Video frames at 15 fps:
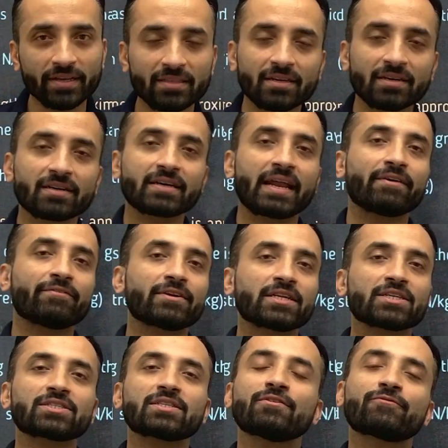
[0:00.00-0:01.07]
the
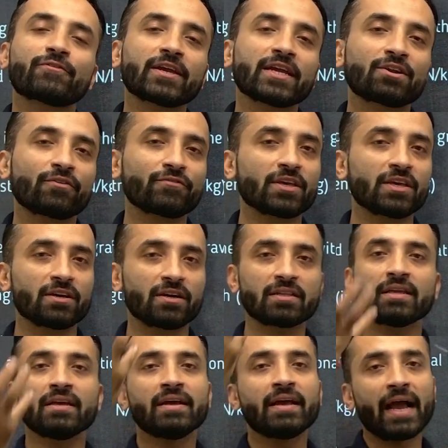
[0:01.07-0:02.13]
gravitational field of the earth,
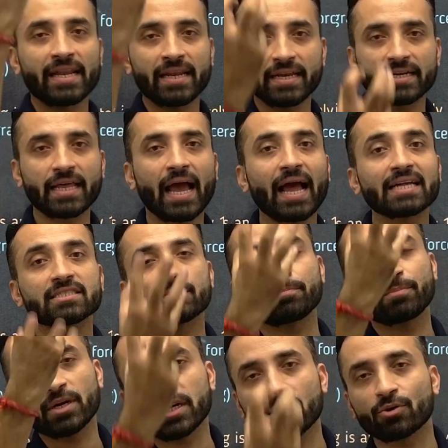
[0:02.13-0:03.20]
and it has a
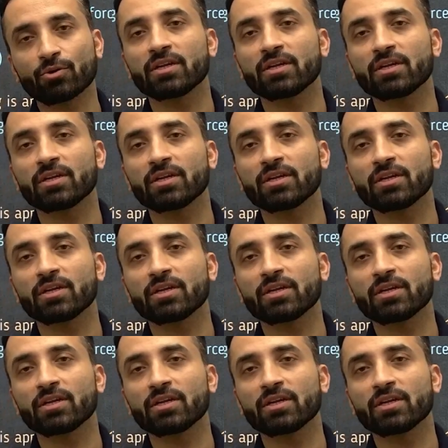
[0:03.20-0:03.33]
particular